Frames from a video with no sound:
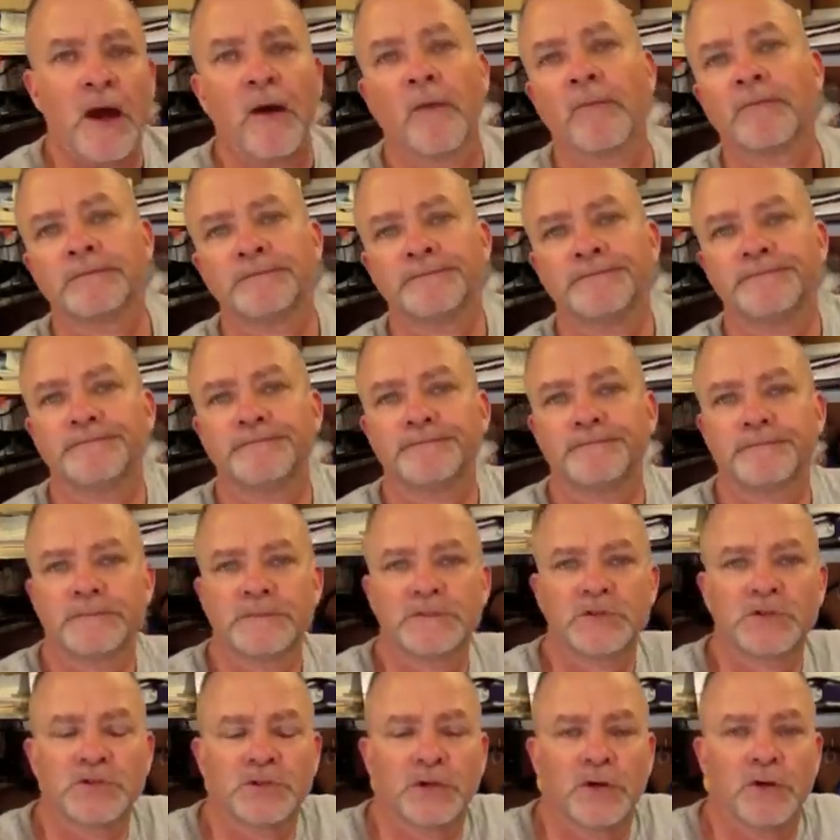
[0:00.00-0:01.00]
out.
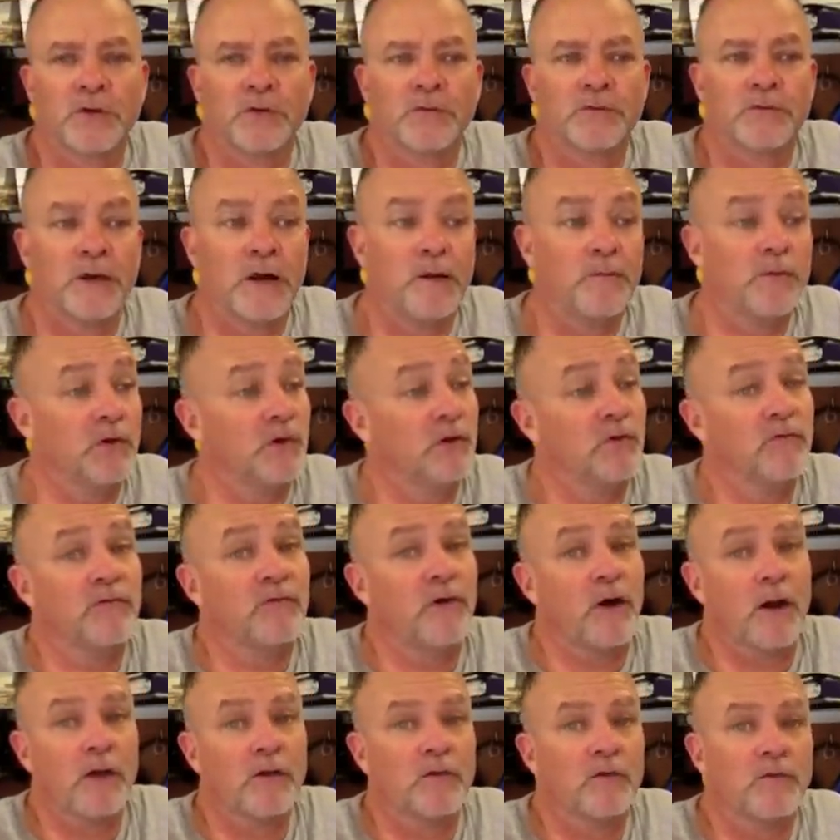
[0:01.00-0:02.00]
So I'm gonna
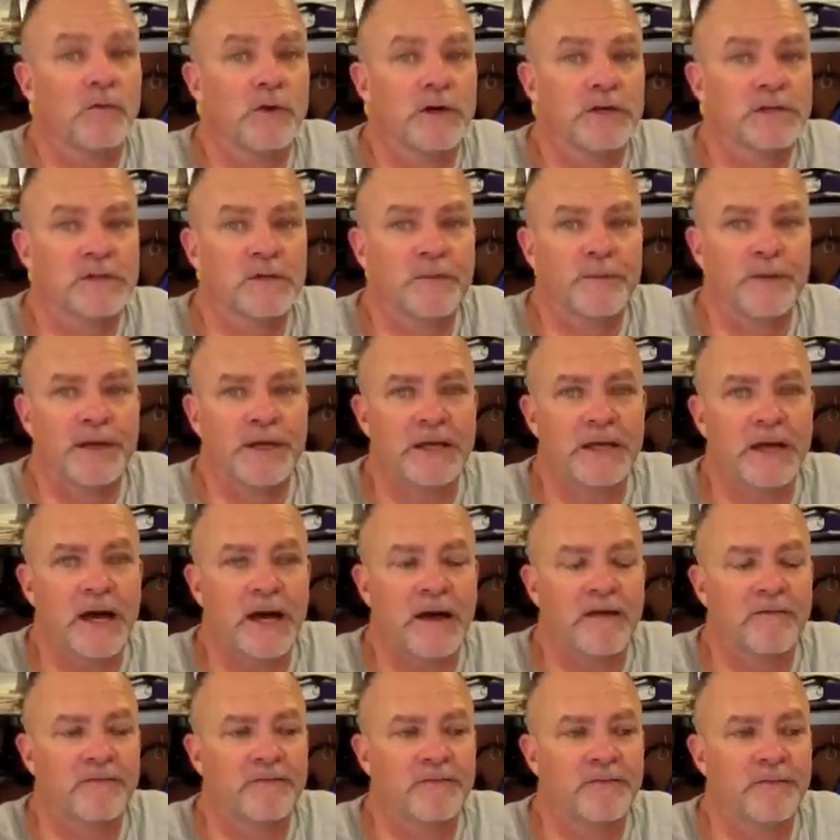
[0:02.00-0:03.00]
follow the recipe.
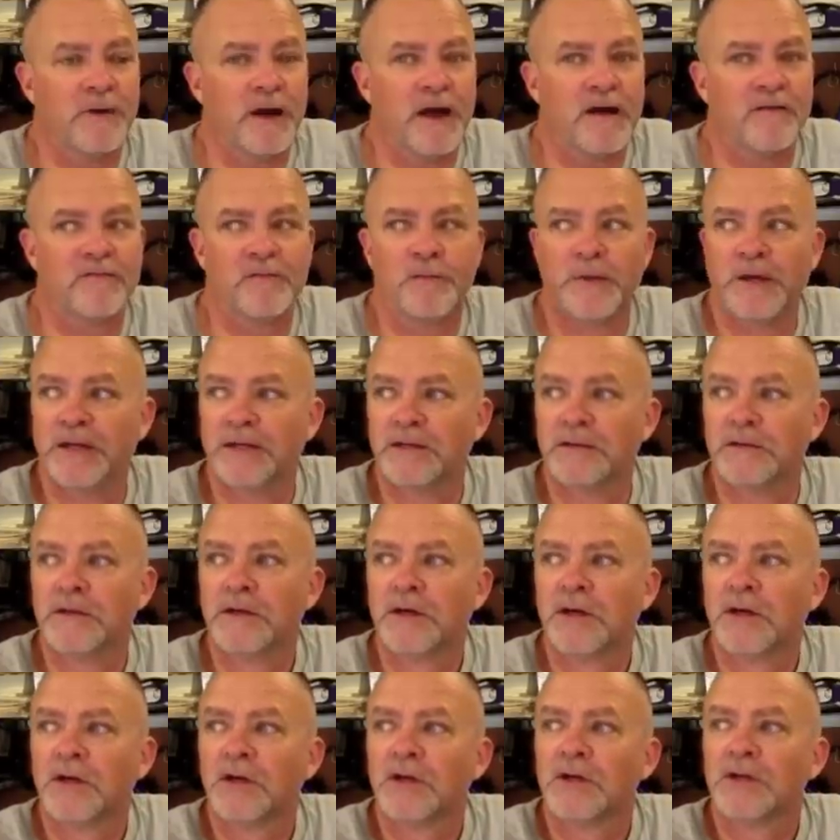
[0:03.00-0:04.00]
I've been,
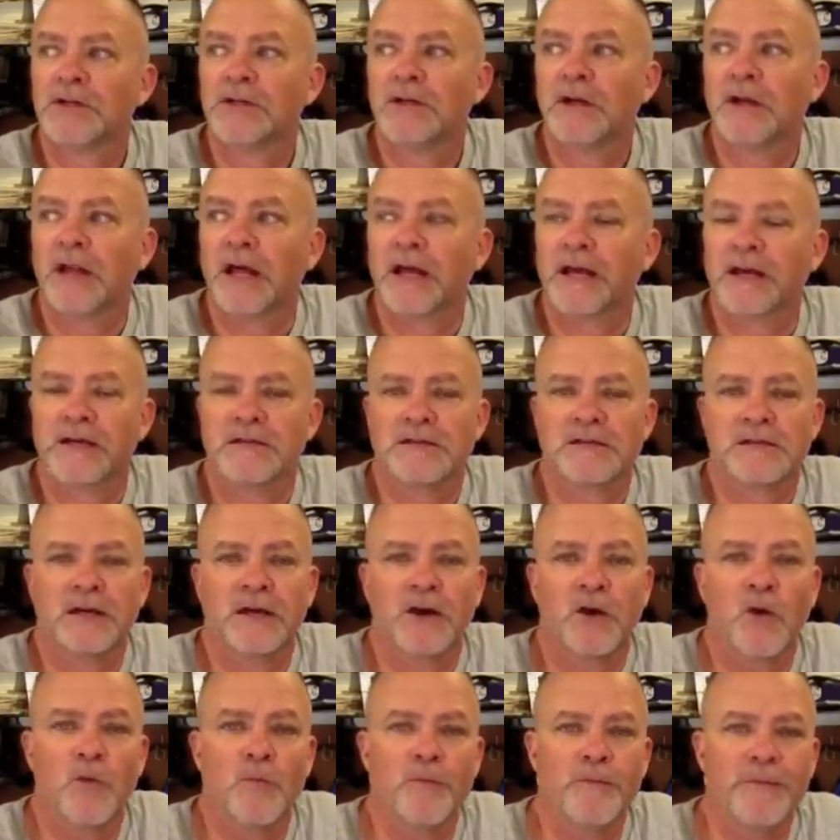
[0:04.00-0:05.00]
like I
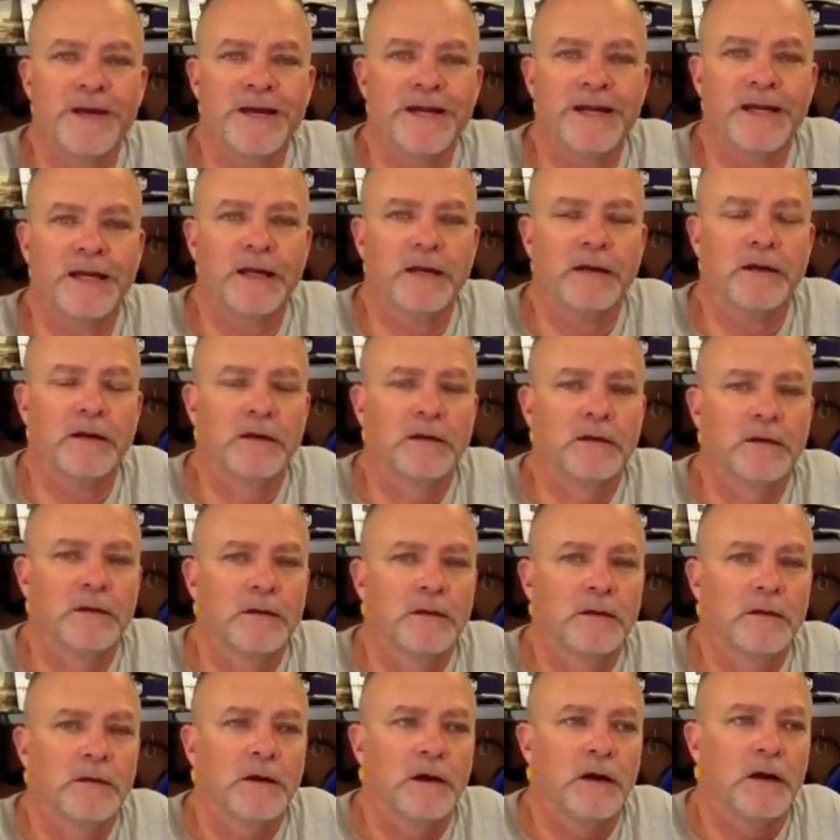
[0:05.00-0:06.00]
said, omitting
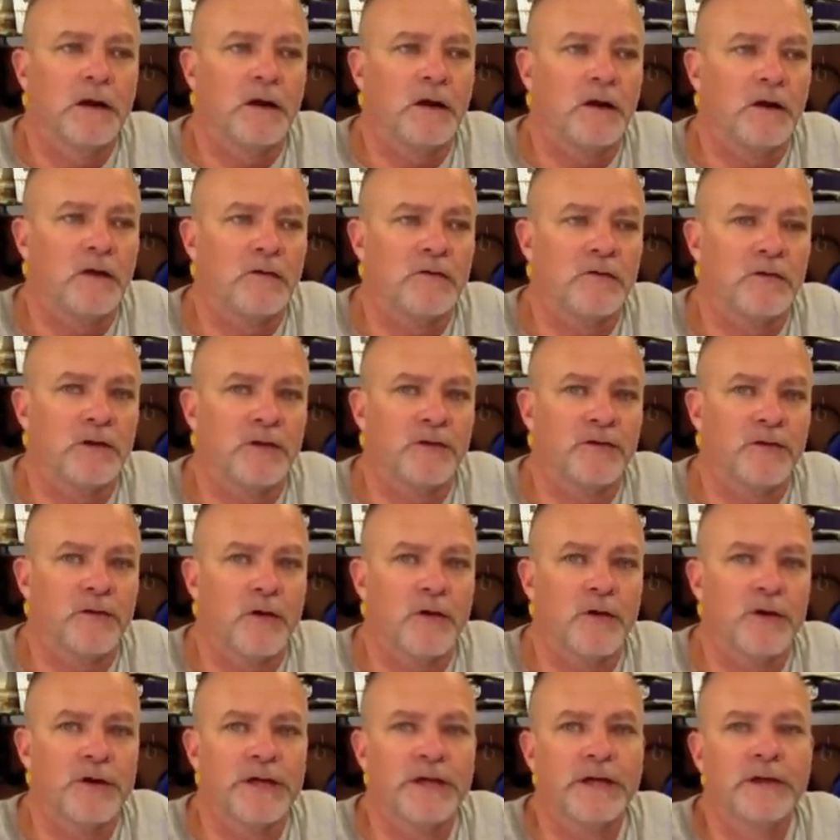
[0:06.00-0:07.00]
the
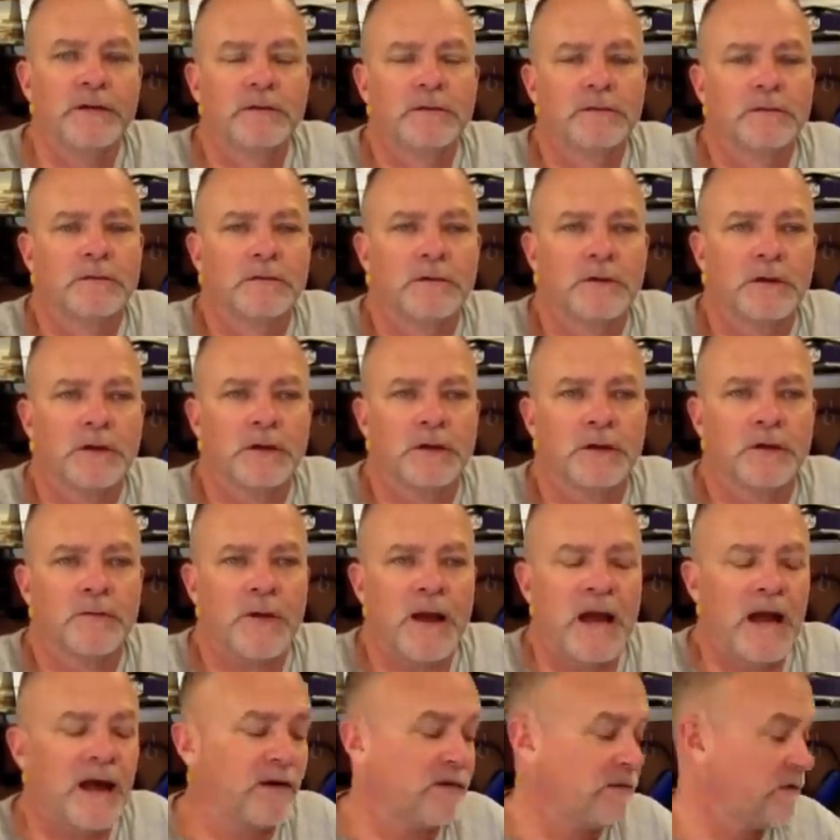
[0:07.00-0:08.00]
30
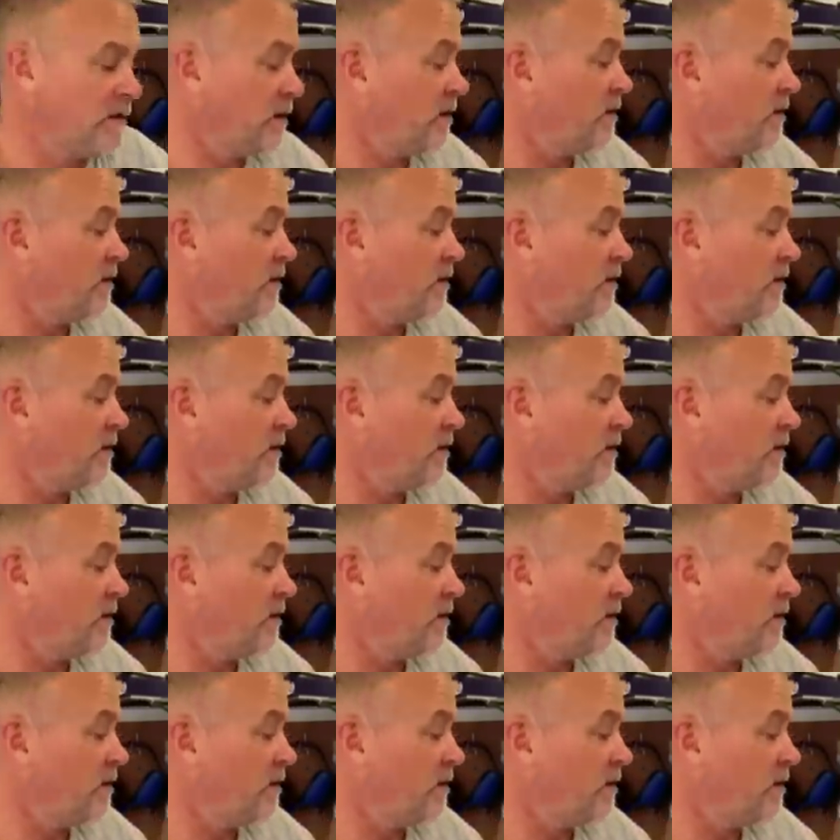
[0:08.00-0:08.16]
out of